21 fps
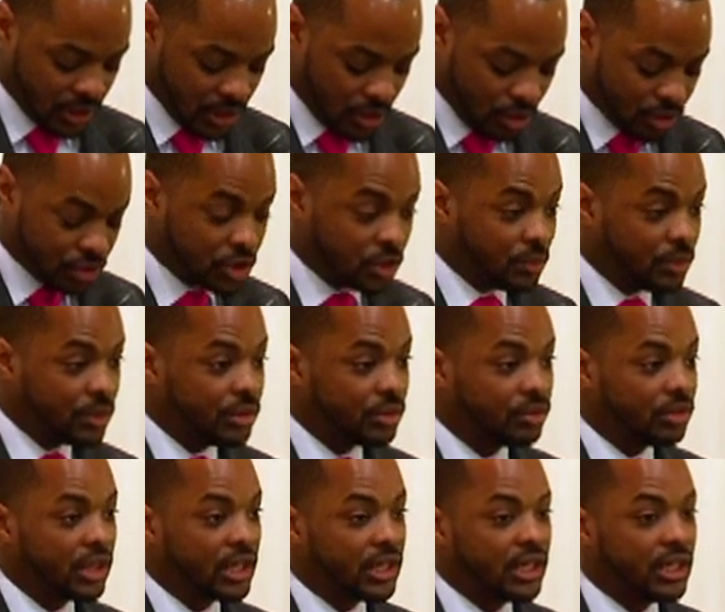I also want to
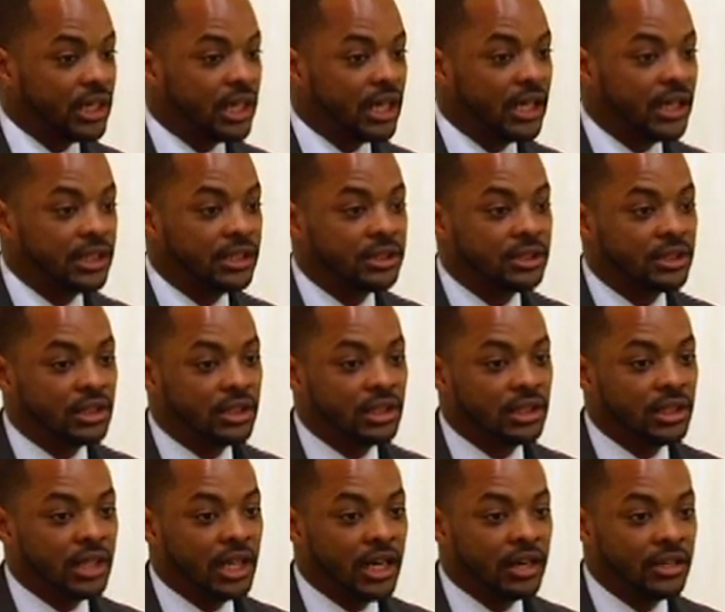recognize
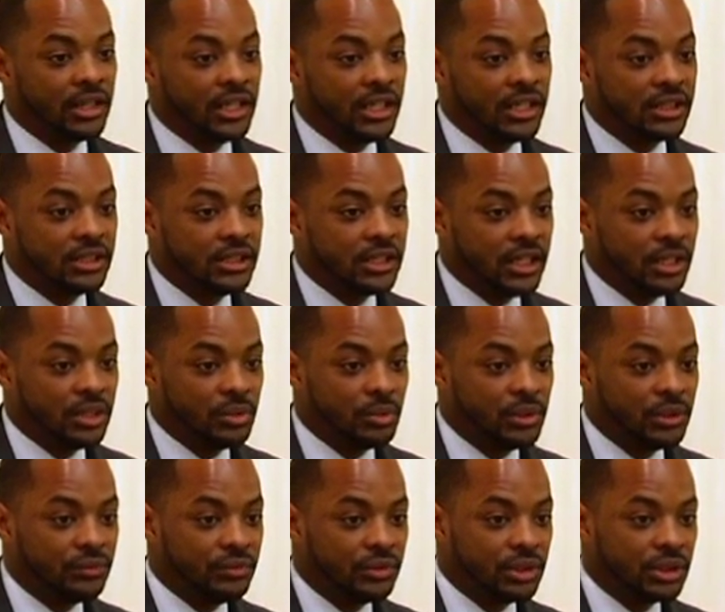our guests that are
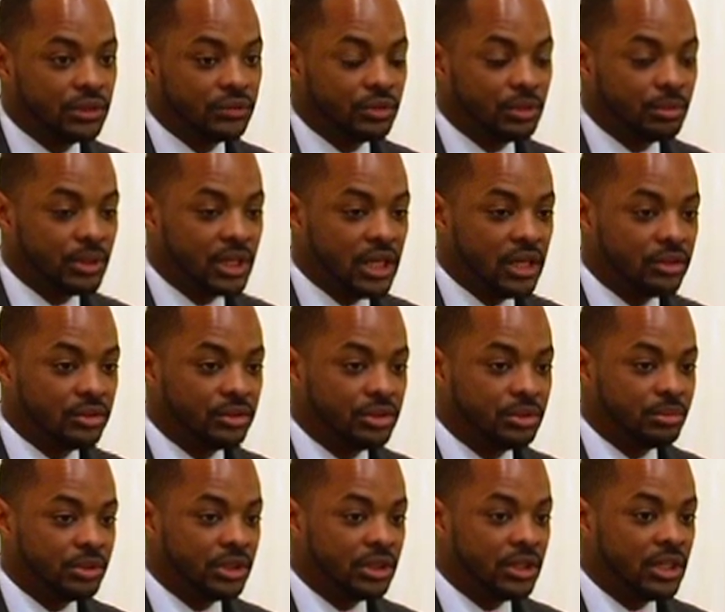with us from
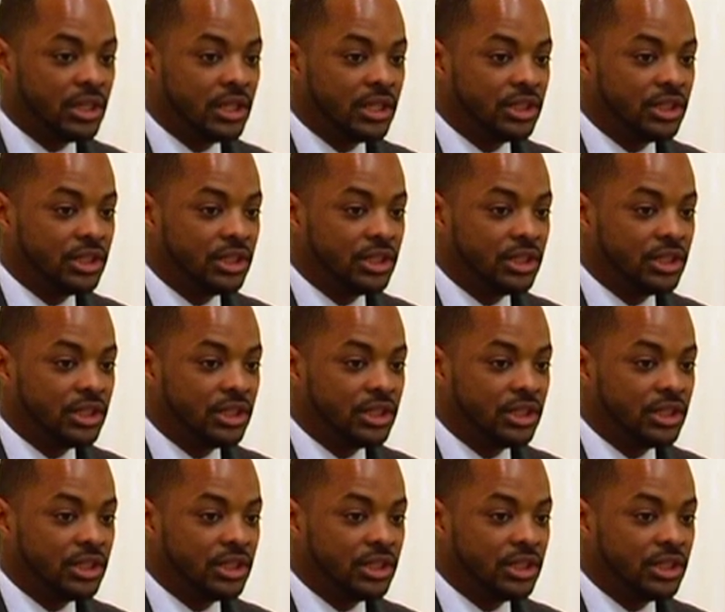Congressman